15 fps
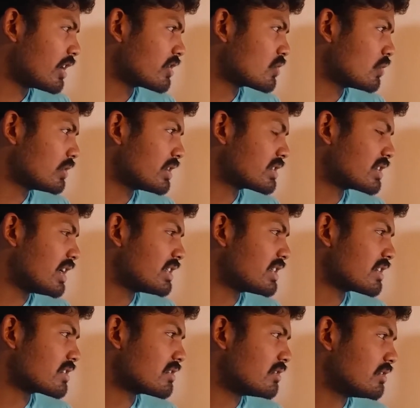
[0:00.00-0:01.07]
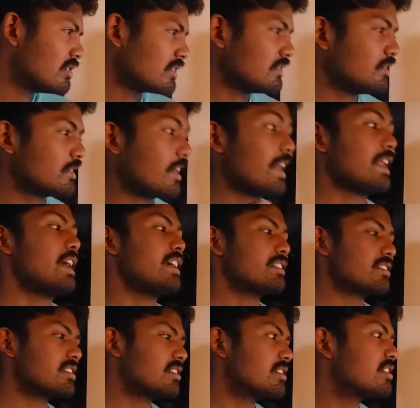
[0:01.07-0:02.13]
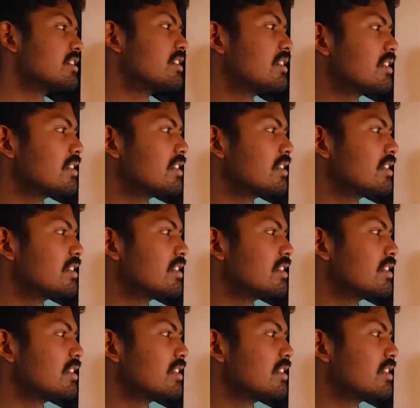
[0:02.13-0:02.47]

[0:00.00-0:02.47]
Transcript: Okay, so this guy just realized